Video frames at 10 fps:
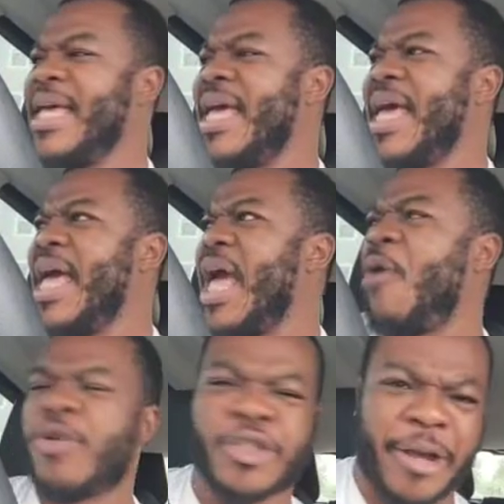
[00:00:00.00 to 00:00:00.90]
e
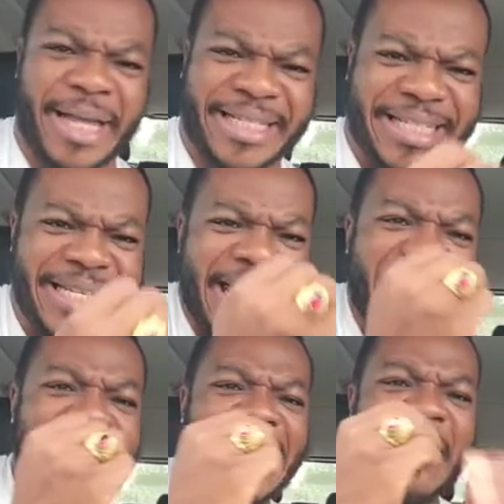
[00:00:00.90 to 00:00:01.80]
wo so yetine
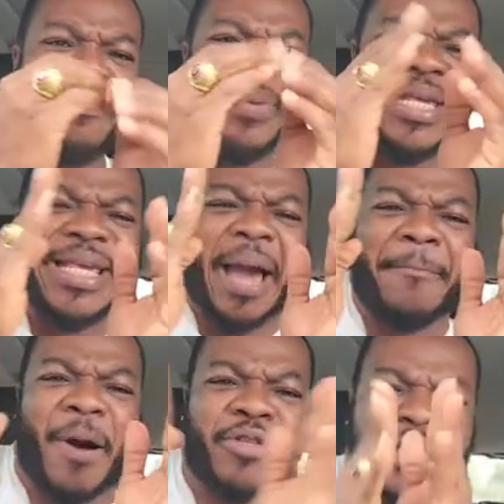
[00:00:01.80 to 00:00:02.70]
neni bi ya
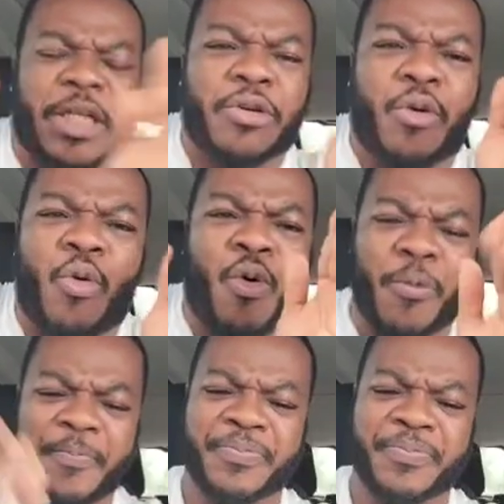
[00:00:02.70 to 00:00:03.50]
mountain ho.